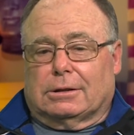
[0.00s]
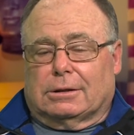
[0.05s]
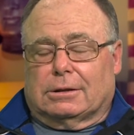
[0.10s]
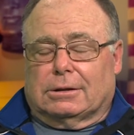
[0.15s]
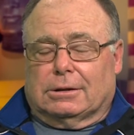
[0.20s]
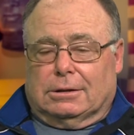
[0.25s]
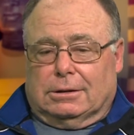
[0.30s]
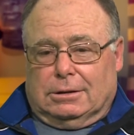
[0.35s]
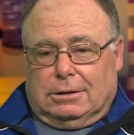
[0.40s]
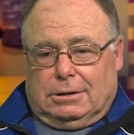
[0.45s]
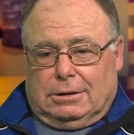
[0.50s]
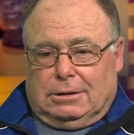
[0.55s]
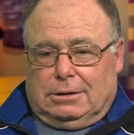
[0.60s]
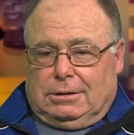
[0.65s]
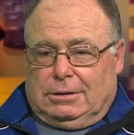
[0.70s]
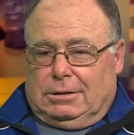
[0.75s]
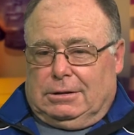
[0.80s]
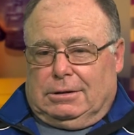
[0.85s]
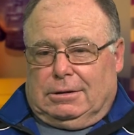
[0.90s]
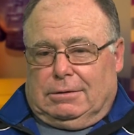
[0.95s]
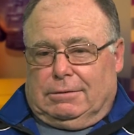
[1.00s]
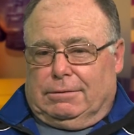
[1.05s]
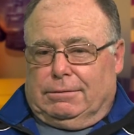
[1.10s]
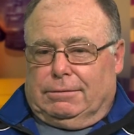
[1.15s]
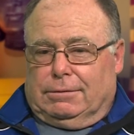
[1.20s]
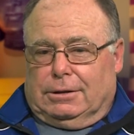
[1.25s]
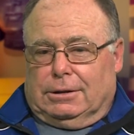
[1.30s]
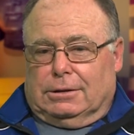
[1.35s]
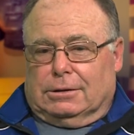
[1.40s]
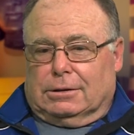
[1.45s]
a
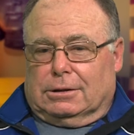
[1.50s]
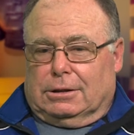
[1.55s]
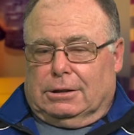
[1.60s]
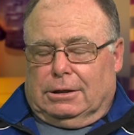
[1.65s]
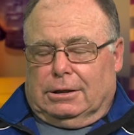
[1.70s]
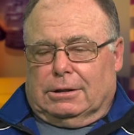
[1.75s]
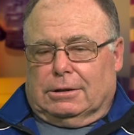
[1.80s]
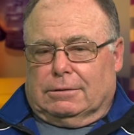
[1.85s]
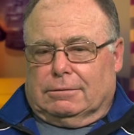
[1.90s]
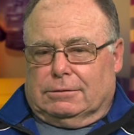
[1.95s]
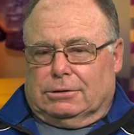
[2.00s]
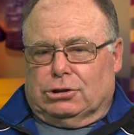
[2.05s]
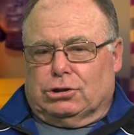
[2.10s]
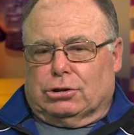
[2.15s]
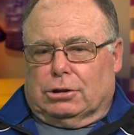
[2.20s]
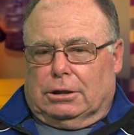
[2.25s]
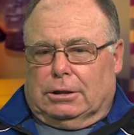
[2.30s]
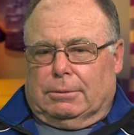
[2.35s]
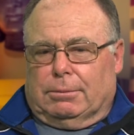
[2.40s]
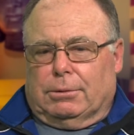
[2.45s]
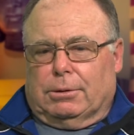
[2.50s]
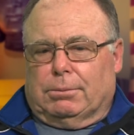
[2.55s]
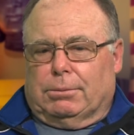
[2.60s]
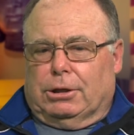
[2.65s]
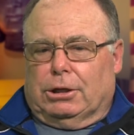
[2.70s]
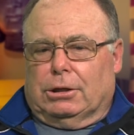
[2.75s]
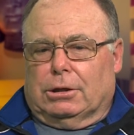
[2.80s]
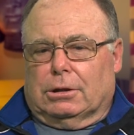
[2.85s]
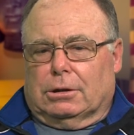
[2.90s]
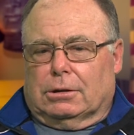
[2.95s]
fun kind of a job to
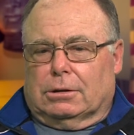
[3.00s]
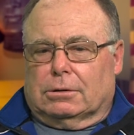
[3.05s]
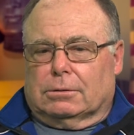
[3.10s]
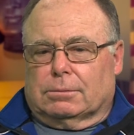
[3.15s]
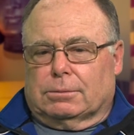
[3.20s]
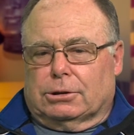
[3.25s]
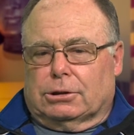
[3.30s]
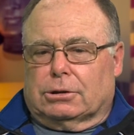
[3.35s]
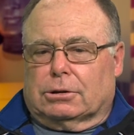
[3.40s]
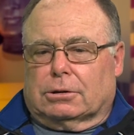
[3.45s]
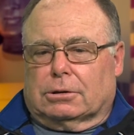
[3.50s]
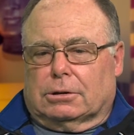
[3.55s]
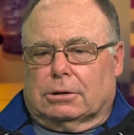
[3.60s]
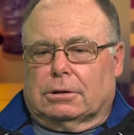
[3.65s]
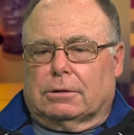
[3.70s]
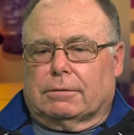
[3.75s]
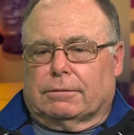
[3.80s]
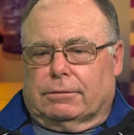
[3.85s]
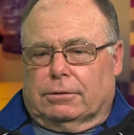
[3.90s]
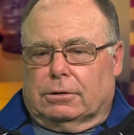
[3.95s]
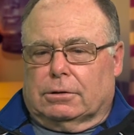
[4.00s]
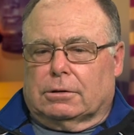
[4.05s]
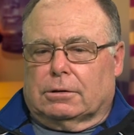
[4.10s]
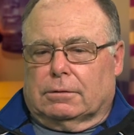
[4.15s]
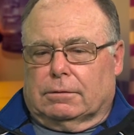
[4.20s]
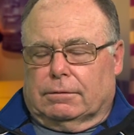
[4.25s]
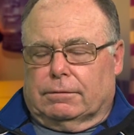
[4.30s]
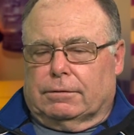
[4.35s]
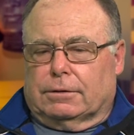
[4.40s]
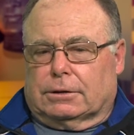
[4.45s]
be in, and particularly if you're
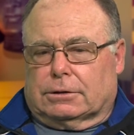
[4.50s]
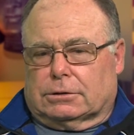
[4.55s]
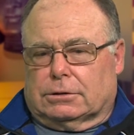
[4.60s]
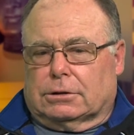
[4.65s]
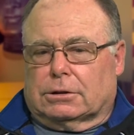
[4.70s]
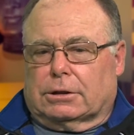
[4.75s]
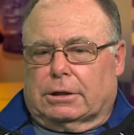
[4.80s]
fixing